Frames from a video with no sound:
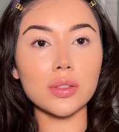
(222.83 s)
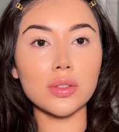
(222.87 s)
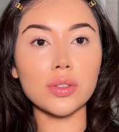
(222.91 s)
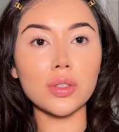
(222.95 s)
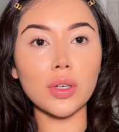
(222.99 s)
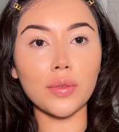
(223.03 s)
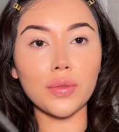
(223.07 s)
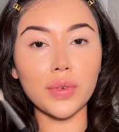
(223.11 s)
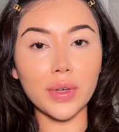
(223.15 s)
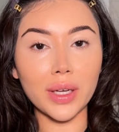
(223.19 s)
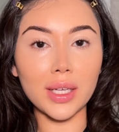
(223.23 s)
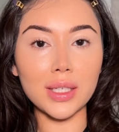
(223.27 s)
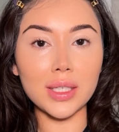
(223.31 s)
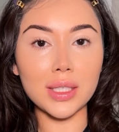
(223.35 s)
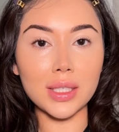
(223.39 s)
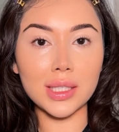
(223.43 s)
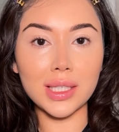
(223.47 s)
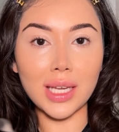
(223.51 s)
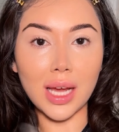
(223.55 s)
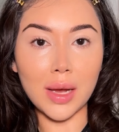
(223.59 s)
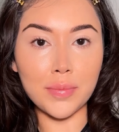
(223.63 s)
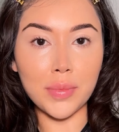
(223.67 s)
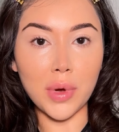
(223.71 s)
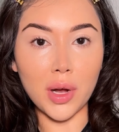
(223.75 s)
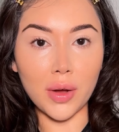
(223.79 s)
Don't forget to
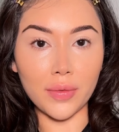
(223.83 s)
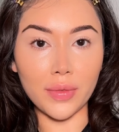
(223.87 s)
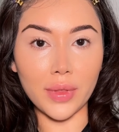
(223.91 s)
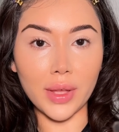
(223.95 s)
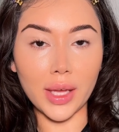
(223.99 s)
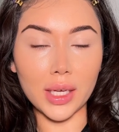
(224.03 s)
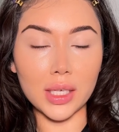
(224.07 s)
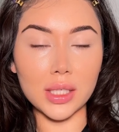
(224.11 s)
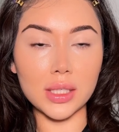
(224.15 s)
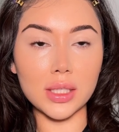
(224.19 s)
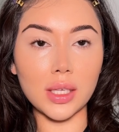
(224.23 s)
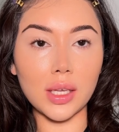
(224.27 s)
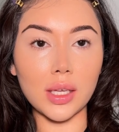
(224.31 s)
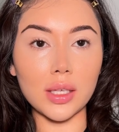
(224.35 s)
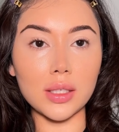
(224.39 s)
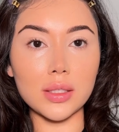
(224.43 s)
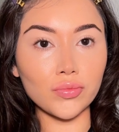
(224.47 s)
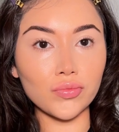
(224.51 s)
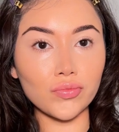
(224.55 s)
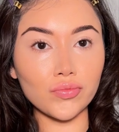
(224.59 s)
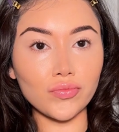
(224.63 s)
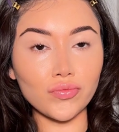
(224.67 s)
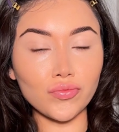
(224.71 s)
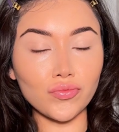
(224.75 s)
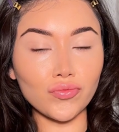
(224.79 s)
tap off the excess.
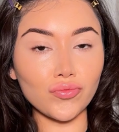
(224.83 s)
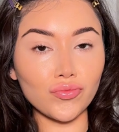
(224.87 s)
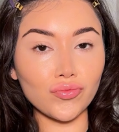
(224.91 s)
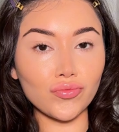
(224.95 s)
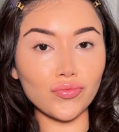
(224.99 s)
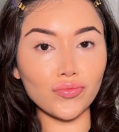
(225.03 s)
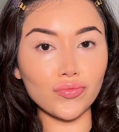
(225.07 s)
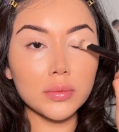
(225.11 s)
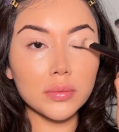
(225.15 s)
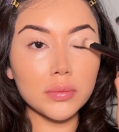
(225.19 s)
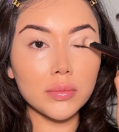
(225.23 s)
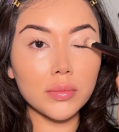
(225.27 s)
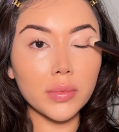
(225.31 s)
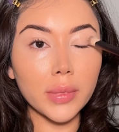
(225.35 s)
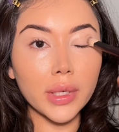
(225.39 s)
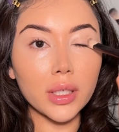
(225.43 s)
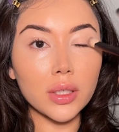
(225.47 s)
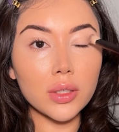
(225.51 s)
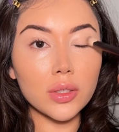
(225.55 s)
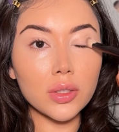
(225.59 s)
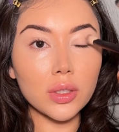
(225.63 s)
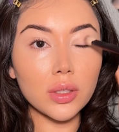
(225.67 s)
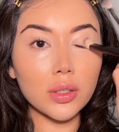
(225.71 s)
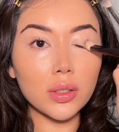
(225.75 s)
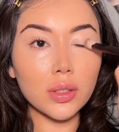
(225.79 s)
Make
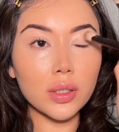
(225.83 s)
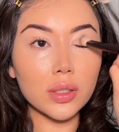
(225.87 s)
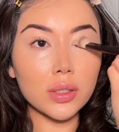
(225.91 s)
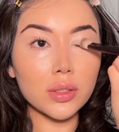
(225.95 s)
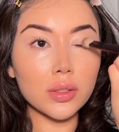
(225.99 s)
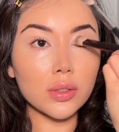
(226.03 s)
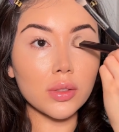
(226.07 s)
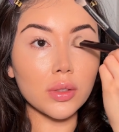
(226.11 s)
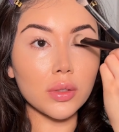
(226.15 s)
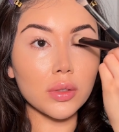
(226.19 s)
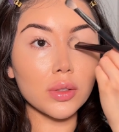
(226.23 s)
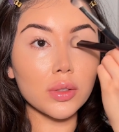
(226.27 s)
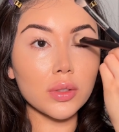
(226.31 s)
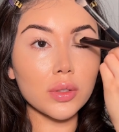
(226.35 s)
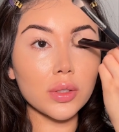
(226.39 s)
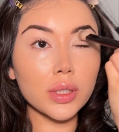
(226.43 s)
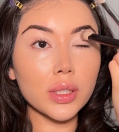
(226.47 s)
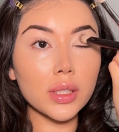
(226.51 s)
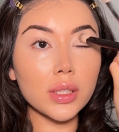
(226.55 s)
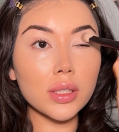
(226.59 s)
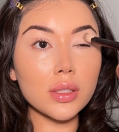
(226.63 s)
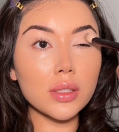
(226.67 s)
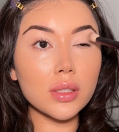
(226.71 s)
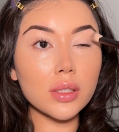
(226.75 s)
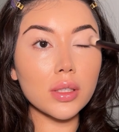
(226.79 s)
sure there's no
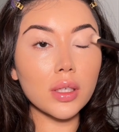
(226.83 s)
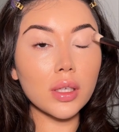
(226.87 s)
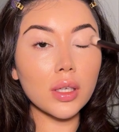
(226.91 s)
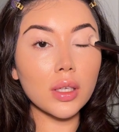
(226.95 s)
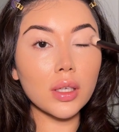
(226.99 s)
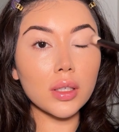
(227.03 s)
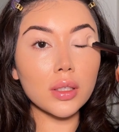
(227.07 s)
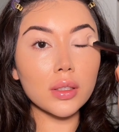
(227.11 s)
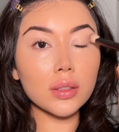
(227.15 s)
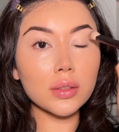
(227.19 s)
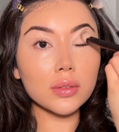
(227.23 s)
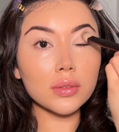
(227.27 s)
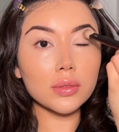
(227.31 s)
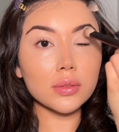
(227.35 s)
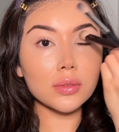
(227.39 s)
creasing.